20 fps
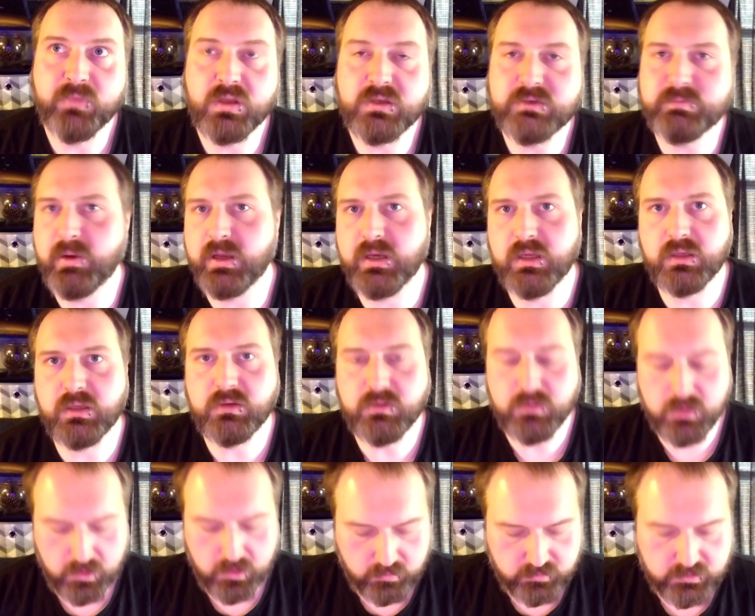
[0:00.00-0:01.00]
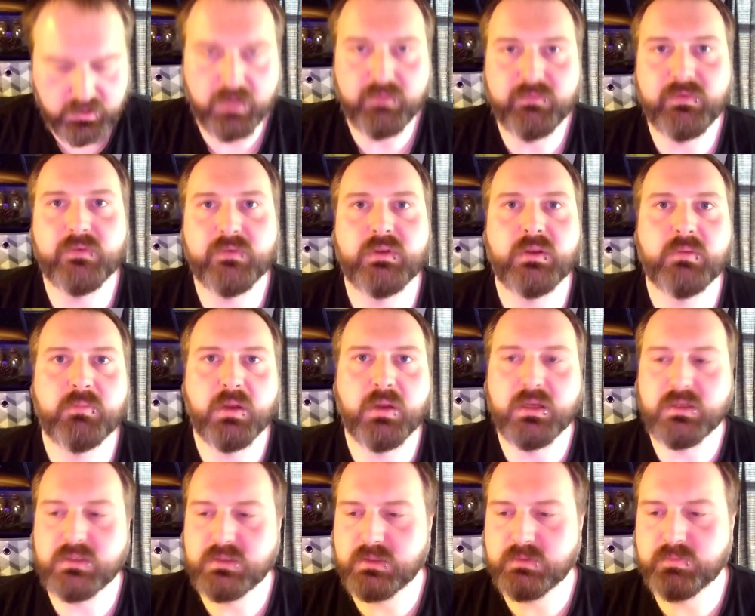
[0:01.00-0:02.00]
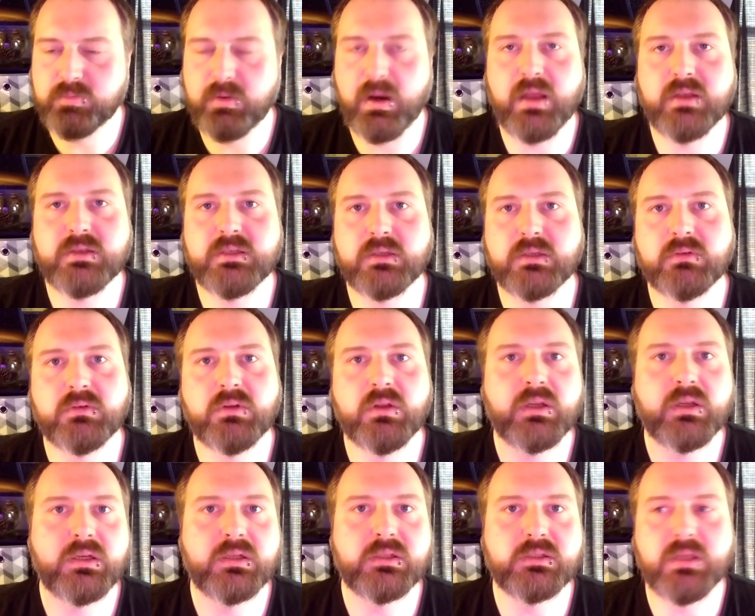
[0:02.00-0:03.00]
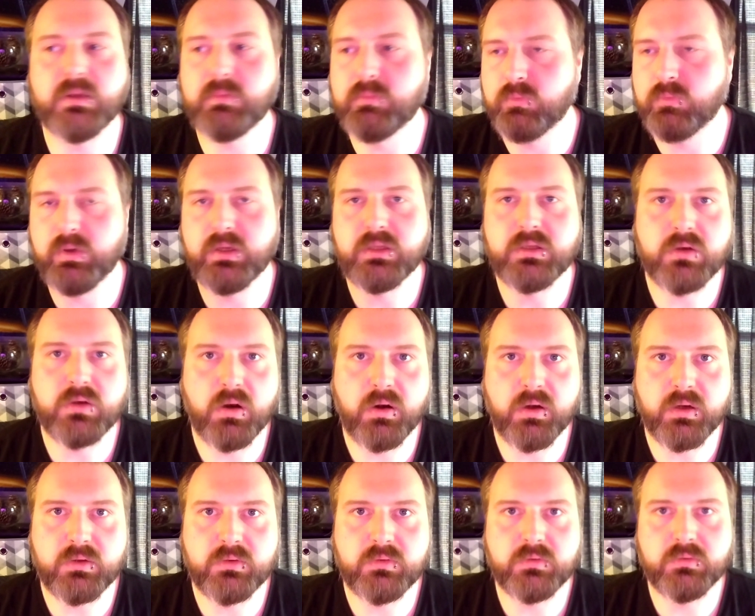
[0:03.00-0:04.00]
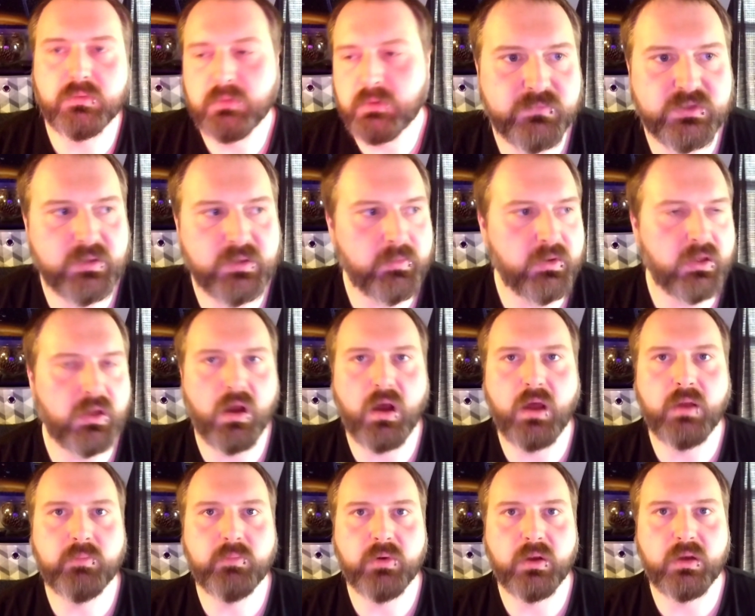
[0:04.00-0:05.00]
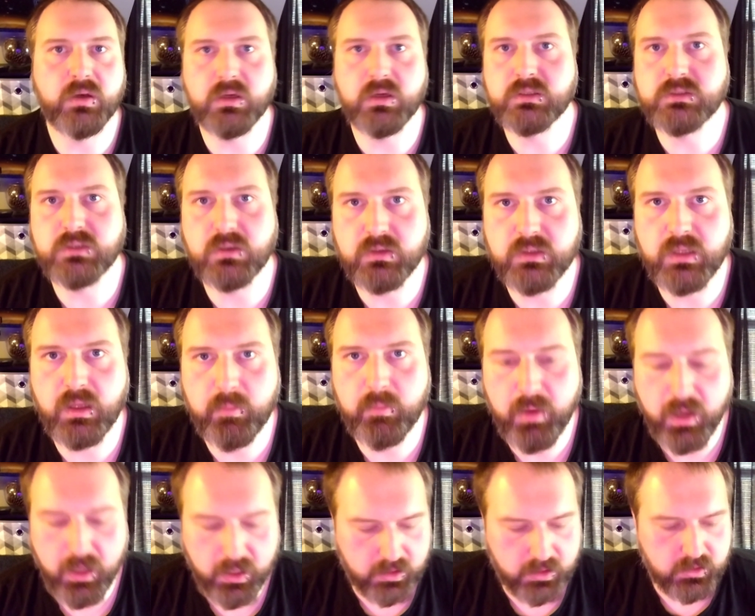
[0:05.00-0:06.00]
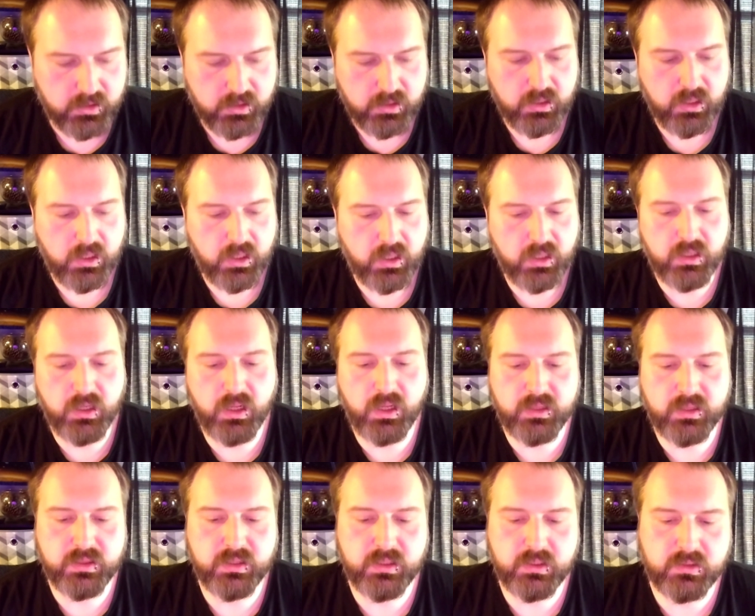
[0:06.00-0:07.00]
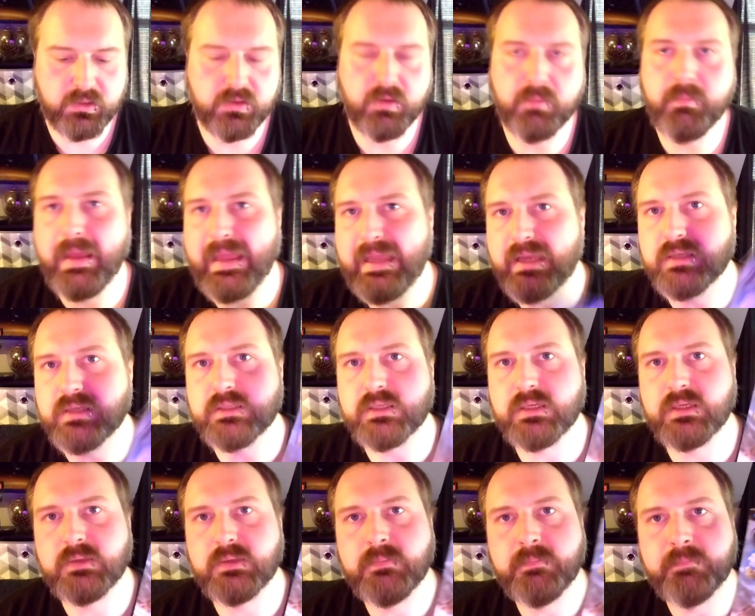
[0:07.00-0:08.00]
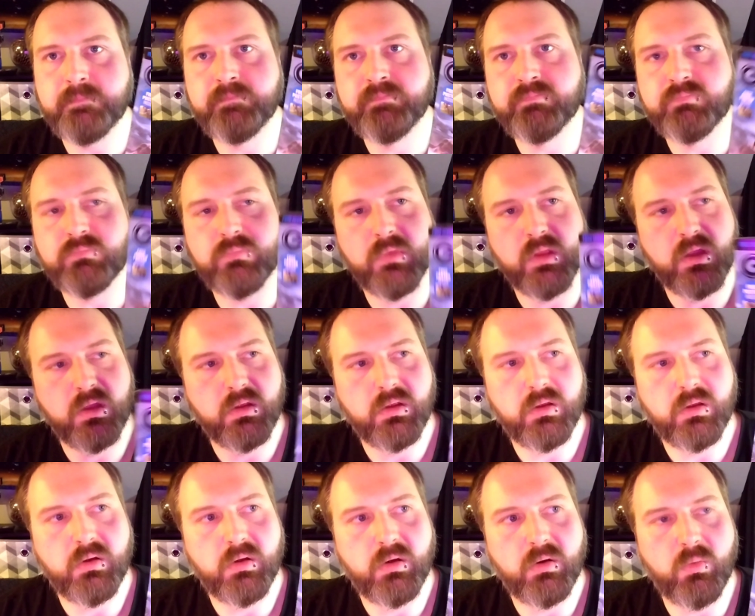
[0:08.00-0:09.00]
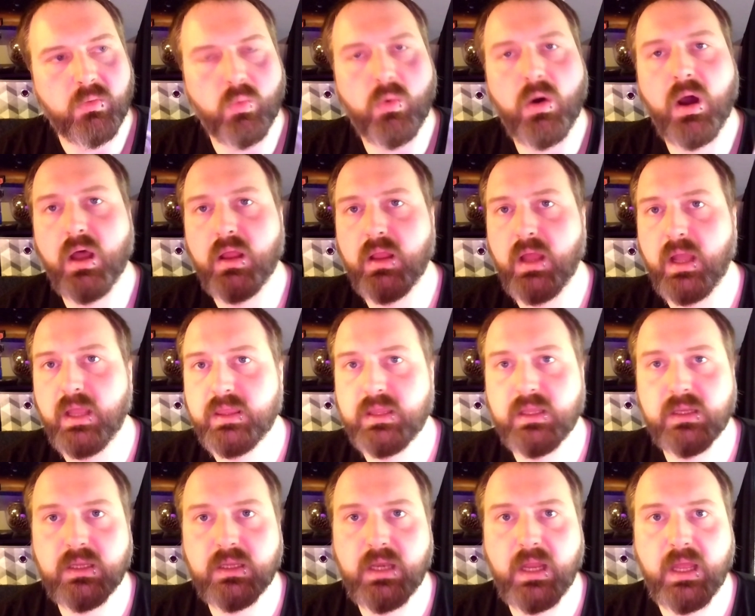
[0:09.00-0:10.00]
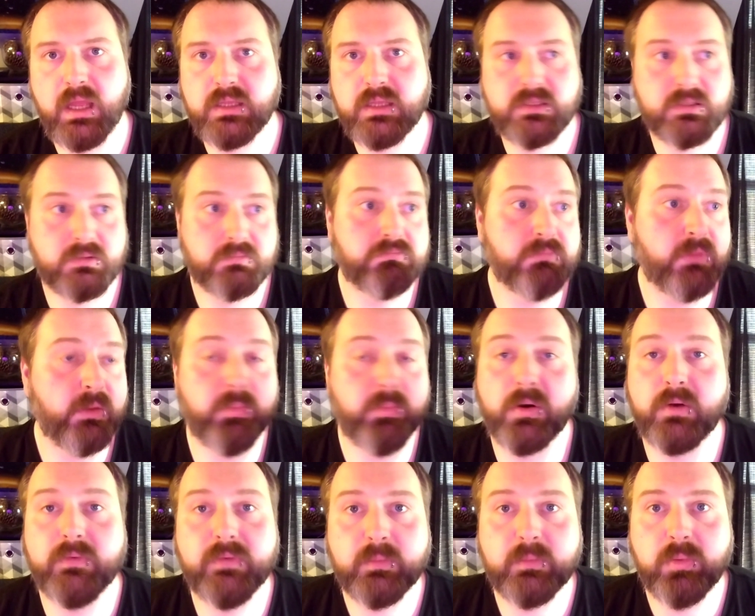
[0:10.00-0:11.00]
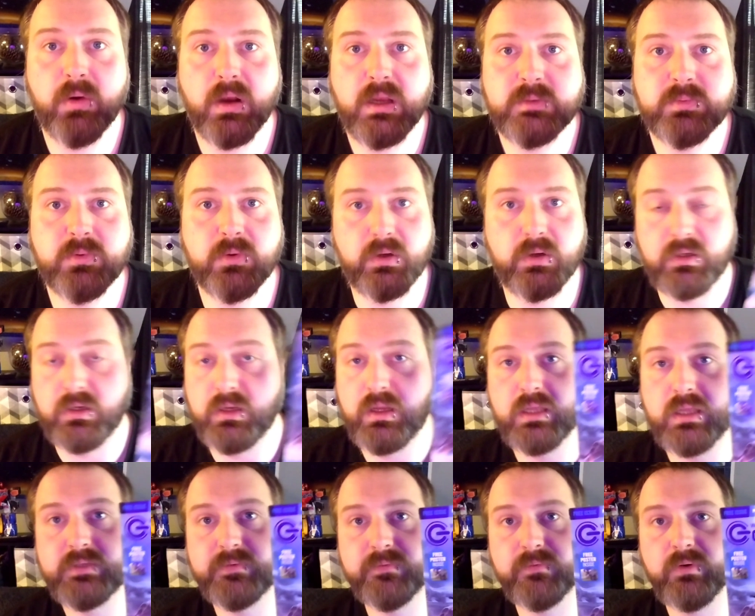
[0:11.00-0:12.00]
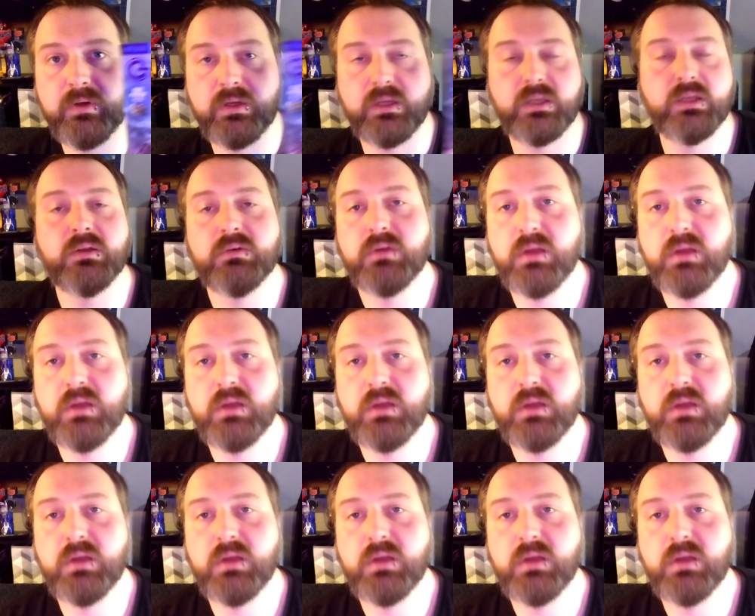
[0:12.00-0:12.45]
spending, you know, 10-15 minutes just browsing, looking at something, reading an article. Some of the On products aren't that bad, and I think their magazine, while I think it has the perfect price point, it's free.